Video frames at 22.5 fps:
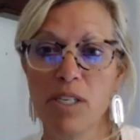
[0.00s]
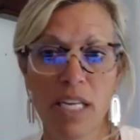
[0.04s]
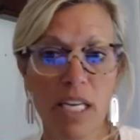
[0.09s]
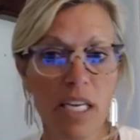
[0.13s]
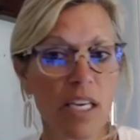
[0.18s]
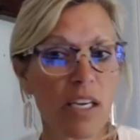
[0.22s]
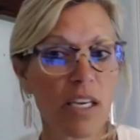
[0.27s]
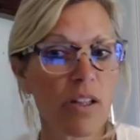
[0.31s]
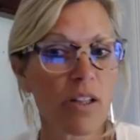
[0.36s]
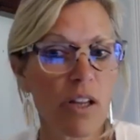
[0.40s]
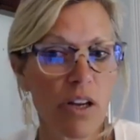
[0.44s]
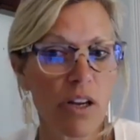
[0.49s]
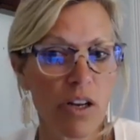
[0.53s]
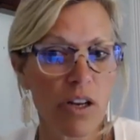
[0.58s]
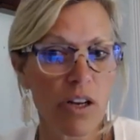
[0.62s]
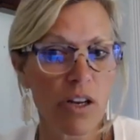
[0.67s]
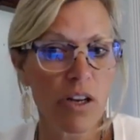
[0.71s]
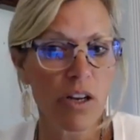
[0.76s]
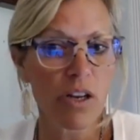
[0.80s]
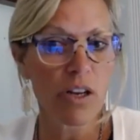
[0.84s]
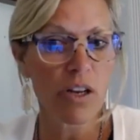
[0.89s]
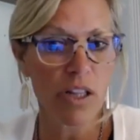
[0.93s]

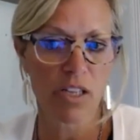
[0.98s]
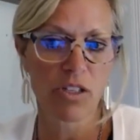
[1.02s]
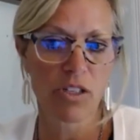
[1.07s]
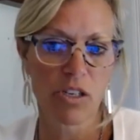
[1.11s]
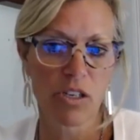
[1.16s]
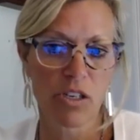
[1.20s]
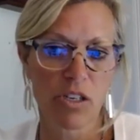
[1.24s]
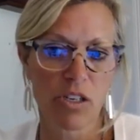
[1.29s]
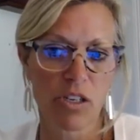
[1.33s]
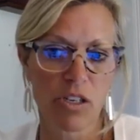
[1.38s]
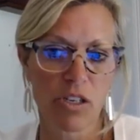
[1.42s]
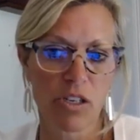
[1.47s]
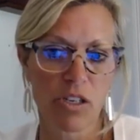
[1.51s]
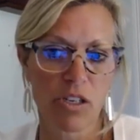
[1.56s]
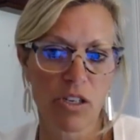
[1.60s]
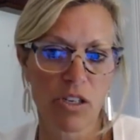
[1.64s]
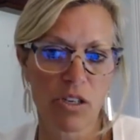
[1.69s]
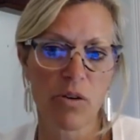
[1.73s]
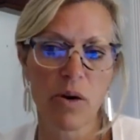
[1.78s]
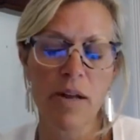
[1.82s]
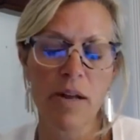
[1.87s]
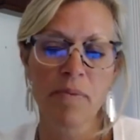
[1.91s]
particularly
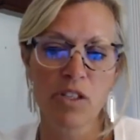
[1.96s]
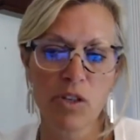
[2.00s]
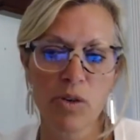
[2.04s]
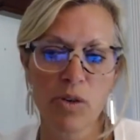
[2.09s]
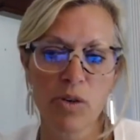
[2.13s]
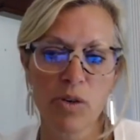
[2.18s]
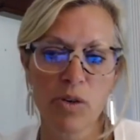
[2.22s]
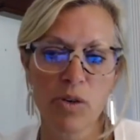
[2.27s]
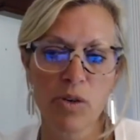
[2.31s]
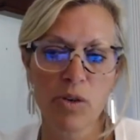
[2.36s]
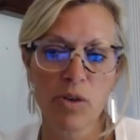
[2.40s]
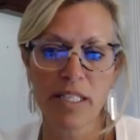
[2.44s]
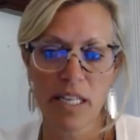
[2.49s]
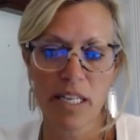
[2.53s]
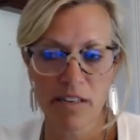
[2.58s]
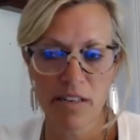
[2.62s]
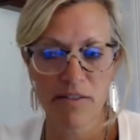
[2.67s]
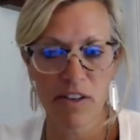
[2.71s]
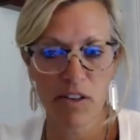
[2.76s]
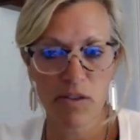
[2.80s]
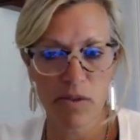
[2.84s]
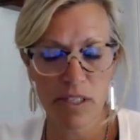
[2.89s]
to
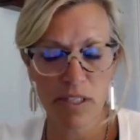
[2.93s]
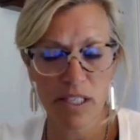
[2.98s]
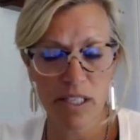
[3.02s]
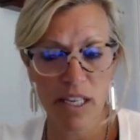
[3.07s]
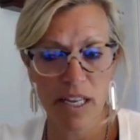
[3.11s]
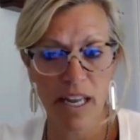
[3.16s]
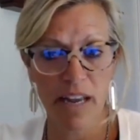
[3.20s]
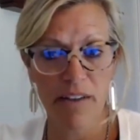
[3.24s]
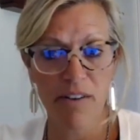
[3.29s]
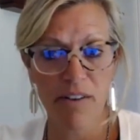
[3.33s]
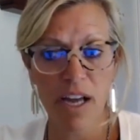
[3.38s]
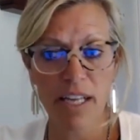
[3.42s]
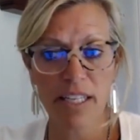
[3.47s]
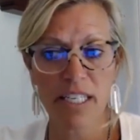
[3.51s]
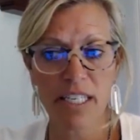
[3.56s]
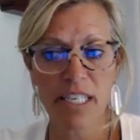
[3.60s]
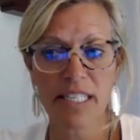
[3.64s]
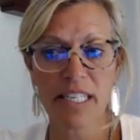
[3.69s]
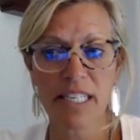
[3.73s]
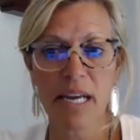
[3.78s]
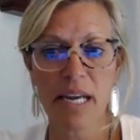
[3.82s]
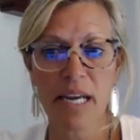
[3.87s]
students and individuals that
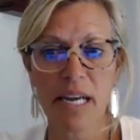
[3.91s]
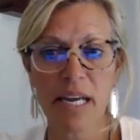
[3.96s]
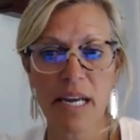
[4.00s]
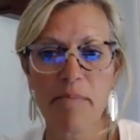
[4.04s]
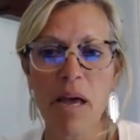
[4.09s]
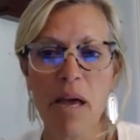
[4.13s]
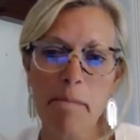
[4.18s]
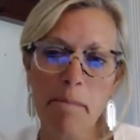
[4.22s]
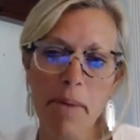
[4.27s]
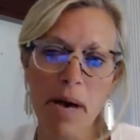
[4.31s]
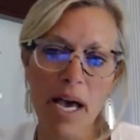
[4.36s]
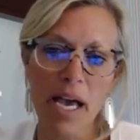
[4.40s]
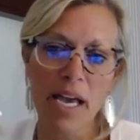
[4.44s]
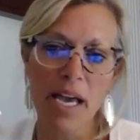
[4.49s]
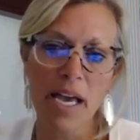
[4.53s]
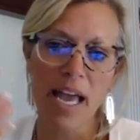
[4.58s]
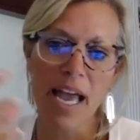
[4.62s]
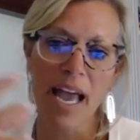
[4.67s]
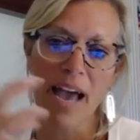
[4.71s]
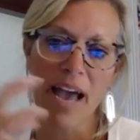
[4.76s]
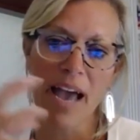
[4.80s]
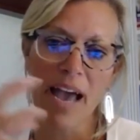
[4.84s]
have autism,
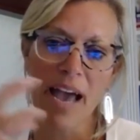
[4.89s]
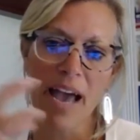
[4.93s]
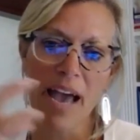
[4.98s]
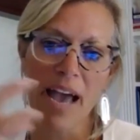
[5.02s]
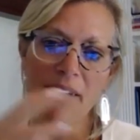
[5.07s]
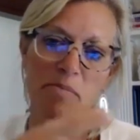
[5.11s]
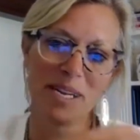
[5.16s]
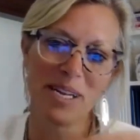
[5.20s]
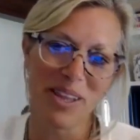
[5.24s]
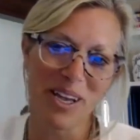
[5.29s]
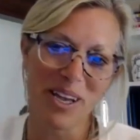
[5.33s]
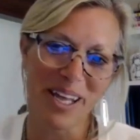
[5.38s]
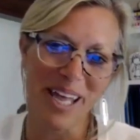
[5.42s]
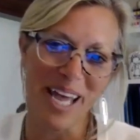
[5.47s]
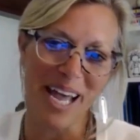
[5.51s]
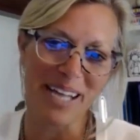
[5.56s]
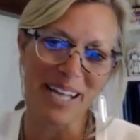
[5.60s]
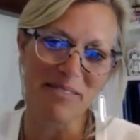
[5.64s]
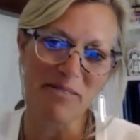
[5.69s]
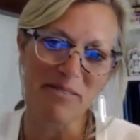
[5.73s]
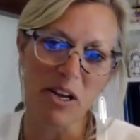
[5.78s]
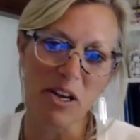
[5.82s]
but haven't been
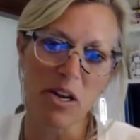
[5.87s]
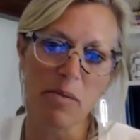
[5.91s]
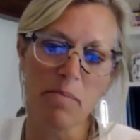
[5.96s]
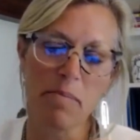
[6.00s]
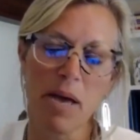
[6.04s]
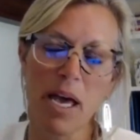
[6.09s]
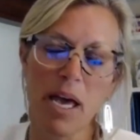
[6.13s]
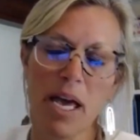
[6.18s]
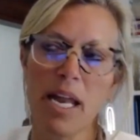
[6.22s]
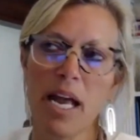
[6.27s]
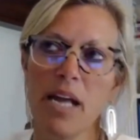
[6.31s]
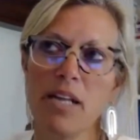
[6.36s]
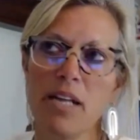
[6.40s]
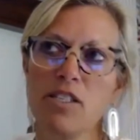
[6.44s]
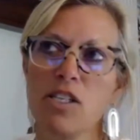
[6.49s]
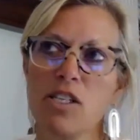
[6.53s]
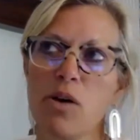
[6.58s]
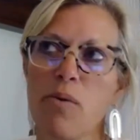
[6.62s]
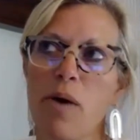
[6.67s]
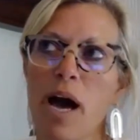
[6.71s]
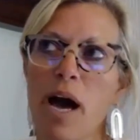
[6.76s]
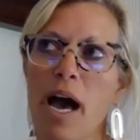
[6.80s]
in the classroom.
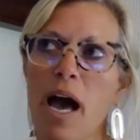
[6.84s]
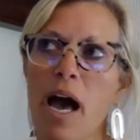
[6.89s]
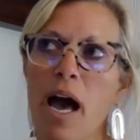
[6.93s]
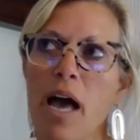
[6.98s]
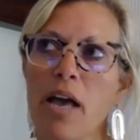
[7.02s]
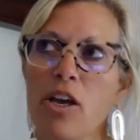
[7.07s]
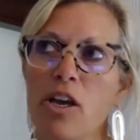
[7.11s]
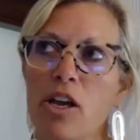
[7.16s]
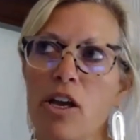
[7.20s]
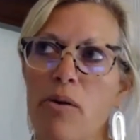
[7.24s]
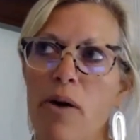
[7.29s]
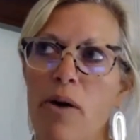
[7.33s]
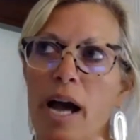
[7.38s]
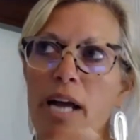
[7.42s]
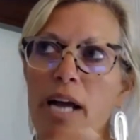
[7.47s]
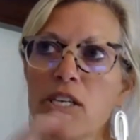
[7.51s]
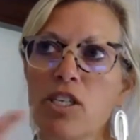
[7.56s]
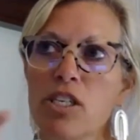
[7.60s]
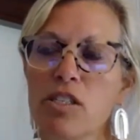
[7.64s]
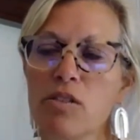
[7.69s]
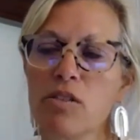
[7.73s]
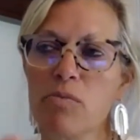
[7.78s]
And so
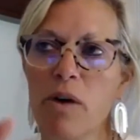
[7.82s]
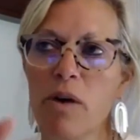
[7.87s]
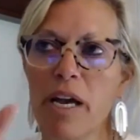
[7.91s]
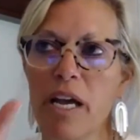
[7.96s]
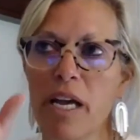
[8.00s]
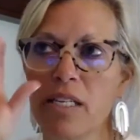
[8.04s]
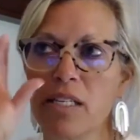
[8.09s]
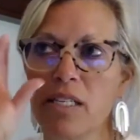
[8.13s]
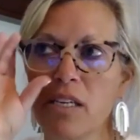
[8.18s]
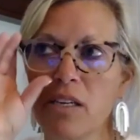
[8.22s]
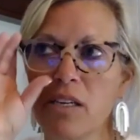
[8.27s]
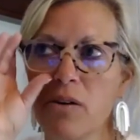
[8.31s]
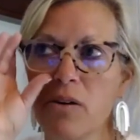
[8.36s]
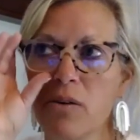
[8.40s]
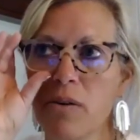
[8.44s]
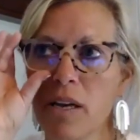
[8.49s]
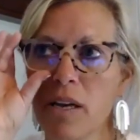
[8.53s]
I just want